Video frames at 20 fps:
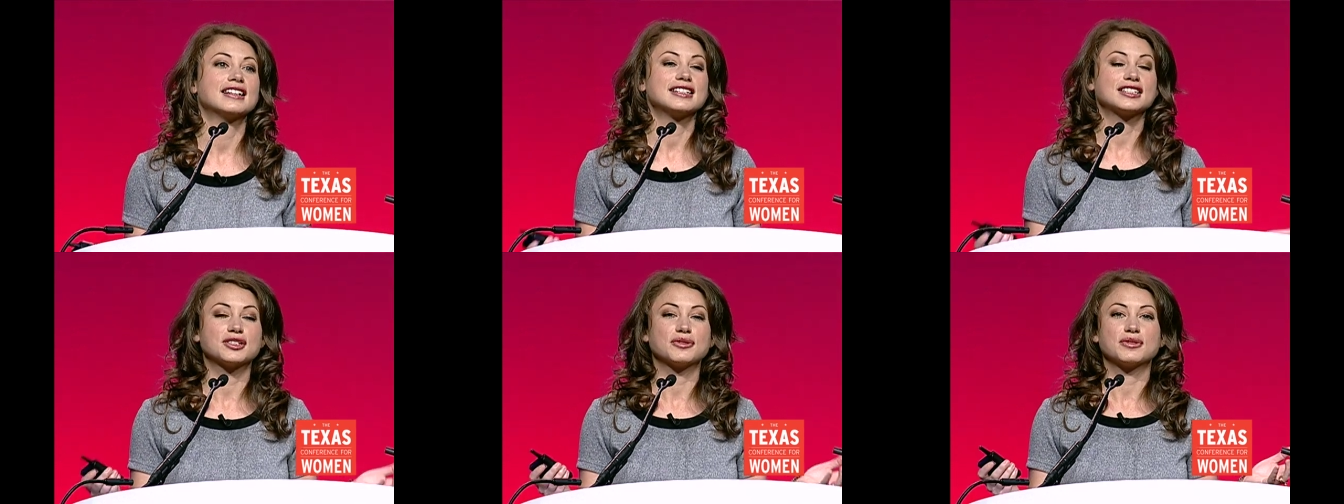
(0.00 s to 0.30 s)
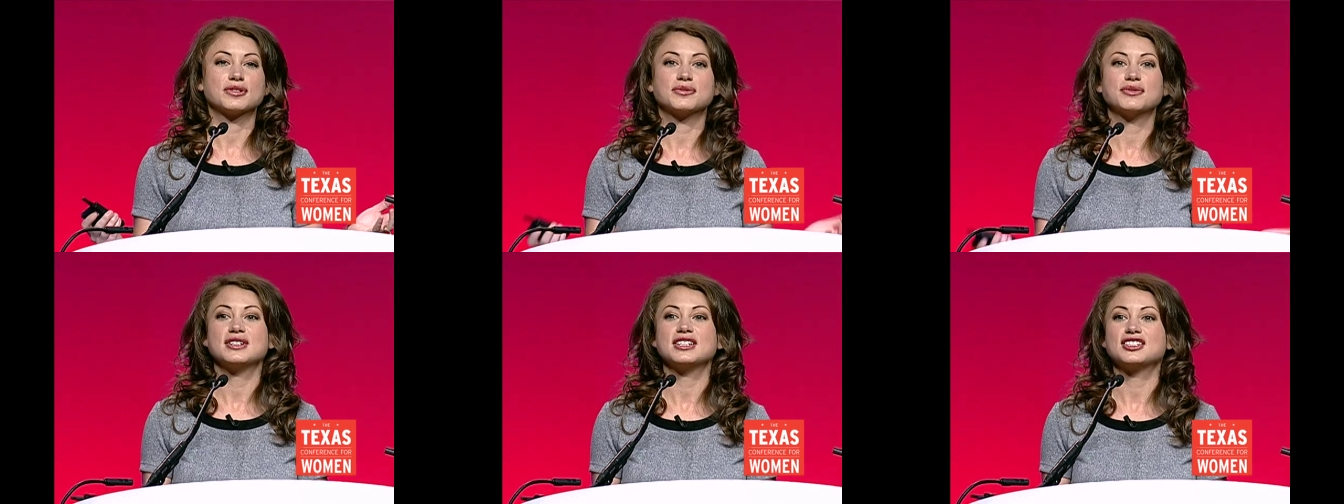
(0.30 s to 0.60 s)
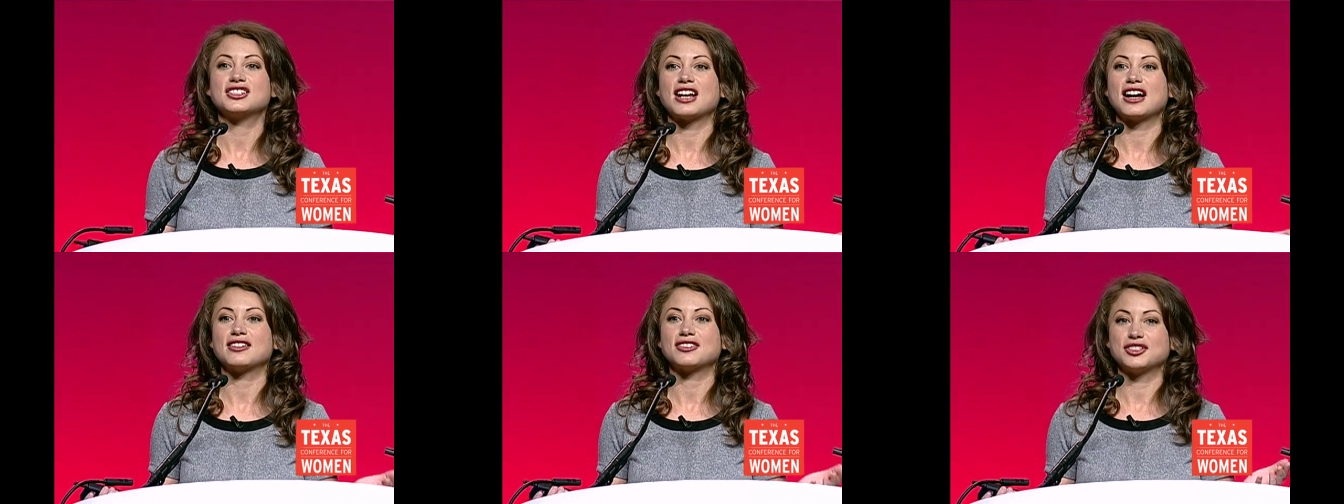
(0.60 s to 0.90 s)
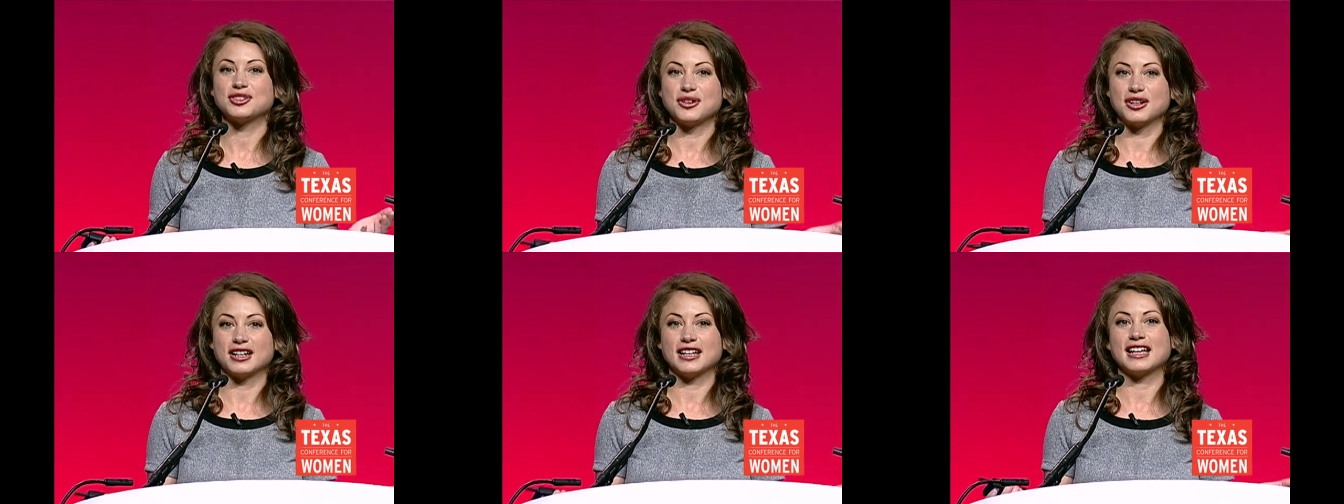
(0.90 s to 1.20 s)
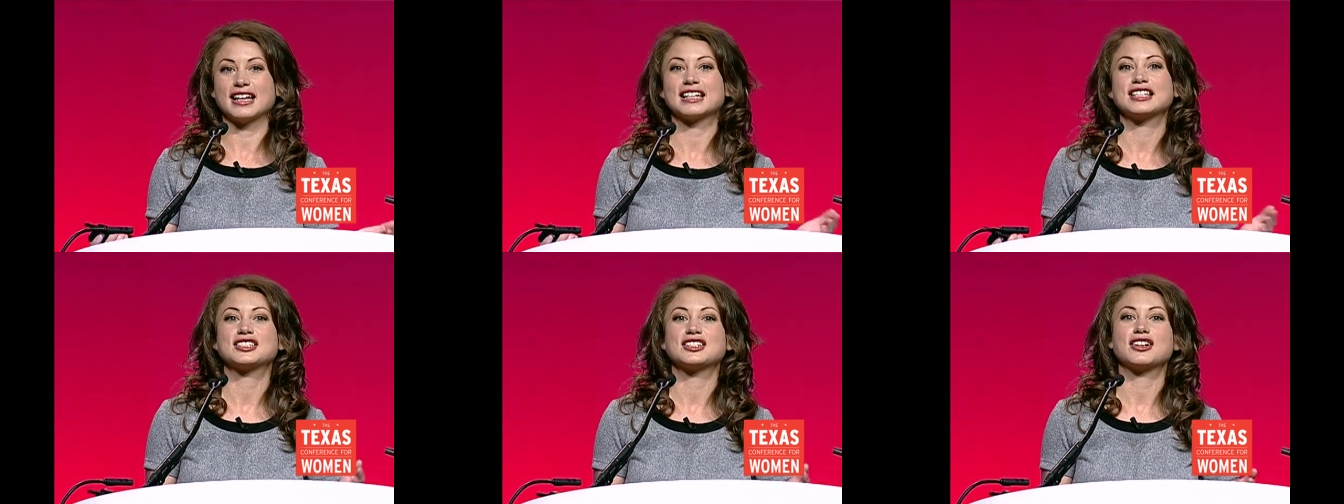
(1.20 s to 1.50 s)
So we reached out to our
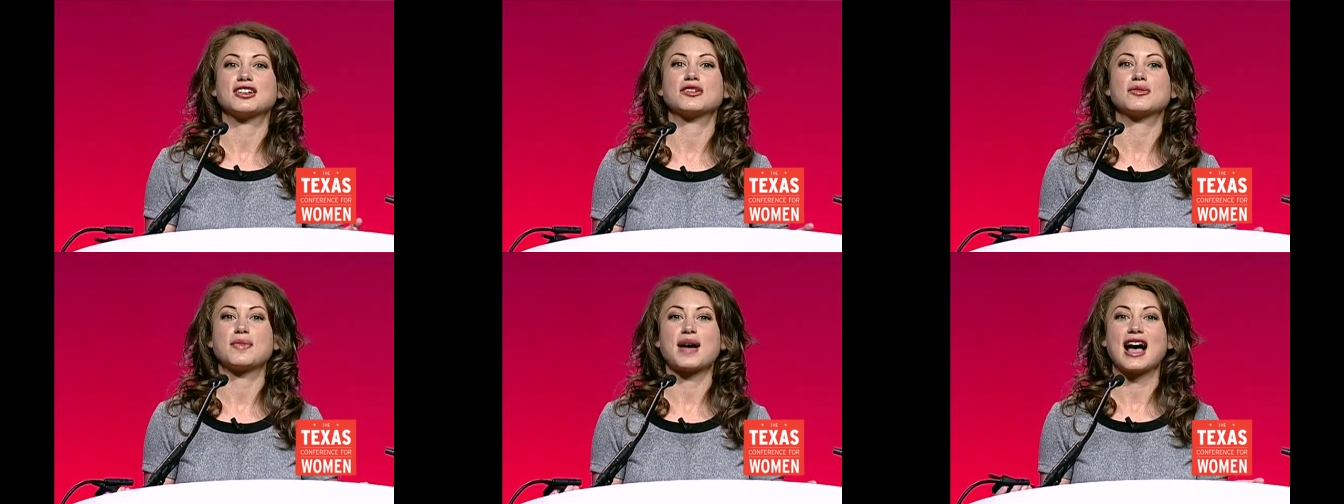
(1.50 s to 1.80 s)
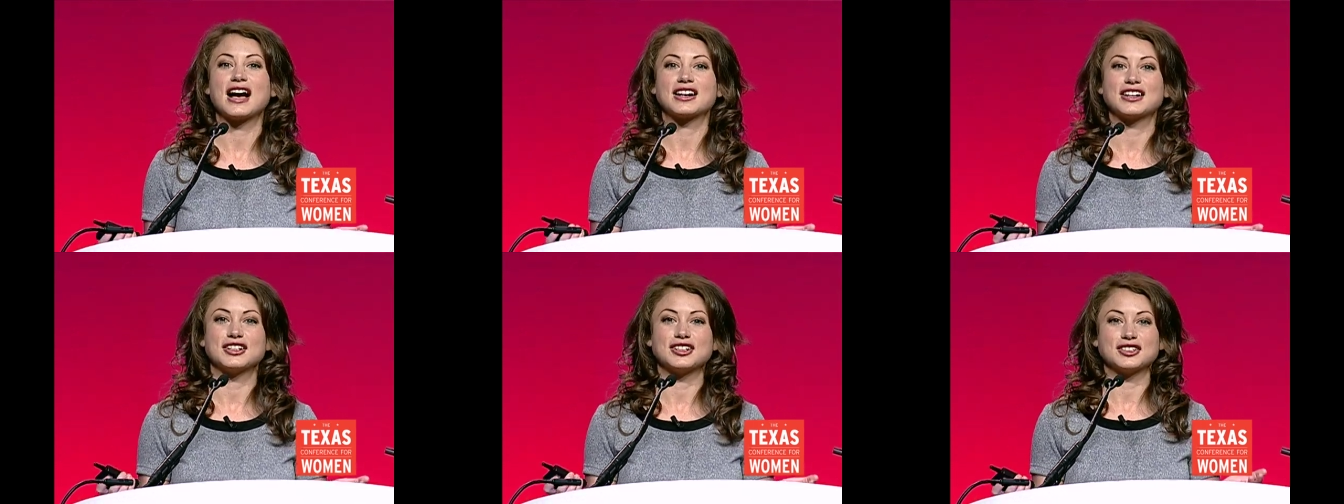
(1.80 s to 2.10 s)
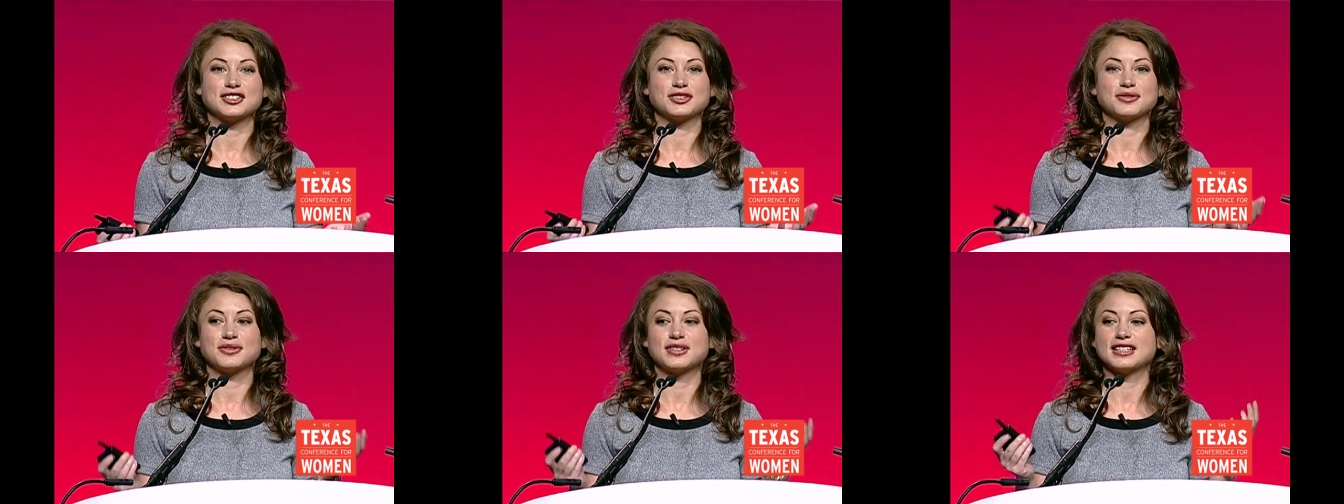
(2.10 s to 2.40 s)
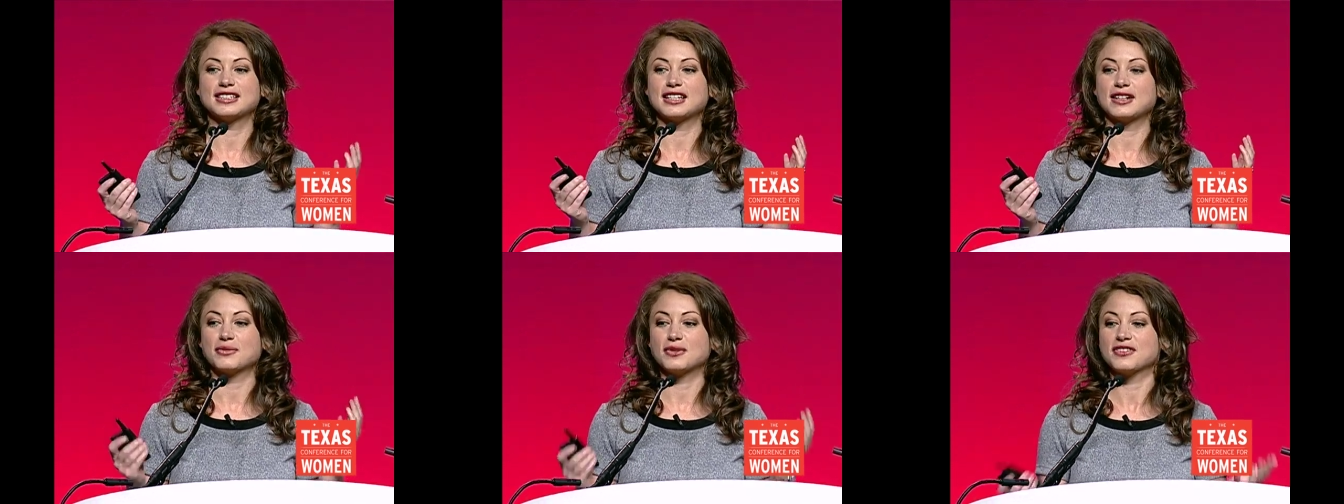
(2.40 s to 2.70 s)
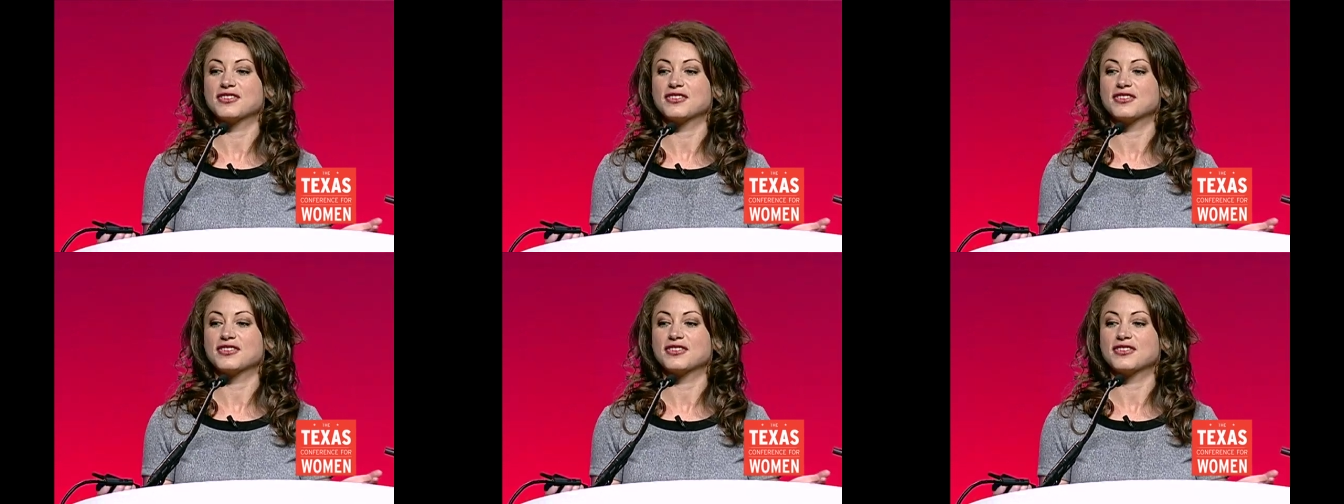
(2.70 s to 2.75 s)
Kickstarter backers and we said,